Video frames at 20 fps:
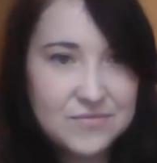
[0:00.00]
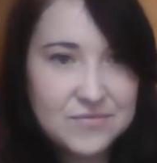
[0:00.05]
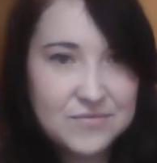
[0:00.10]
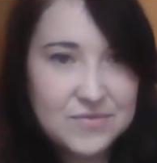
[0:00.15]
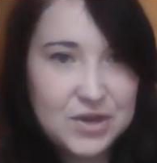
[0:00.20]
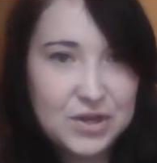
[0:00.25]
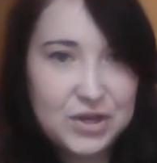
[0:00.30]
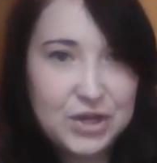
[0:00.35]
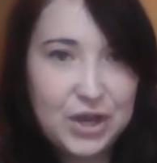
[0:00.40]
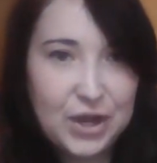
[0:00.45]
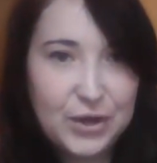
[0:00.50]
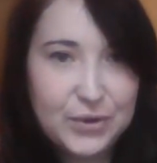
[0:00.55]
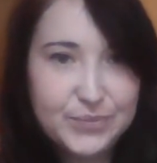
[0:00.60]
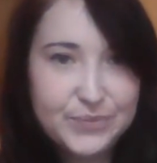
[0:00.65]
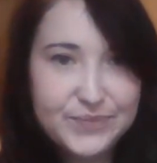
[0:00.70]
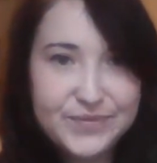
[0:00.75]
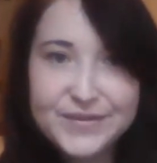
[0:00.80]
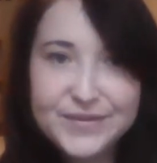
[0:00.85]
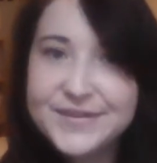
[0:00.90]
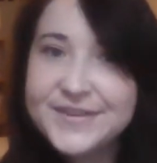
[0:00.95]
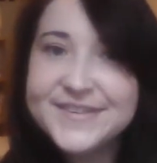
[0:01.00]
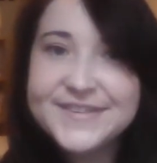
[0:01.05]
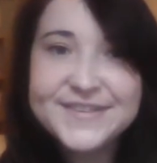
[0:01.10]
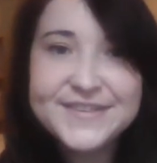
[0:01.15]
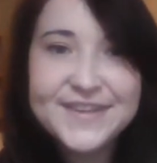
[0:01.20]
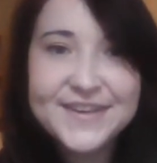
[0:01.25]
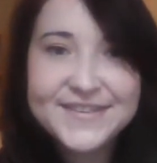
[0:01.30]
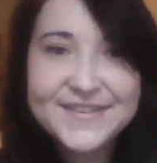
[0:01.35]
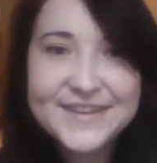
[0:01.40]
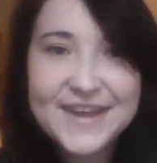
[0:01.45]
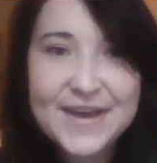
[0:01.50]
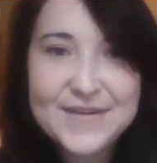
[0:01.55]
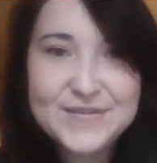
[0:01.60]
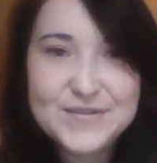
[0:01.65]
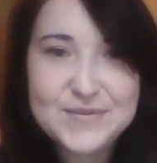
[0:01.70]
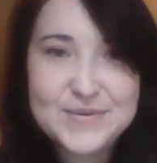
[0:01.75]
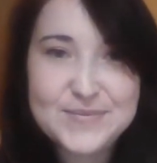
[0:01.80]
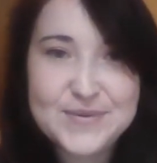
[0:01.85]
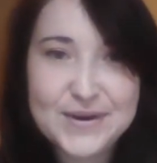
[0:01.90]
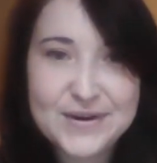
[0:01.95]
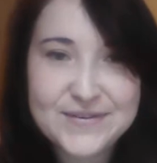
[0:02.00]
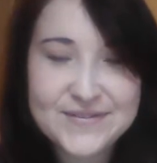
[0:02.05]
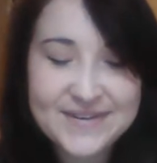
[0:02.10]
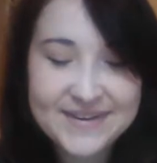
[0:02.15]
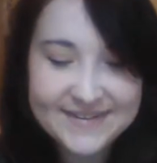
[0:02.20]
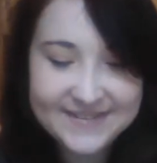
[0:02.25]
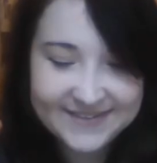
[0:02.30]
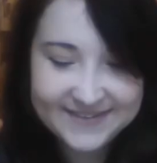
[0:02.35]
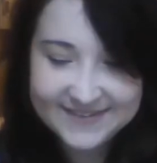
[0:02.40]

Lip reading: There you go. It doesn't have to be perfect.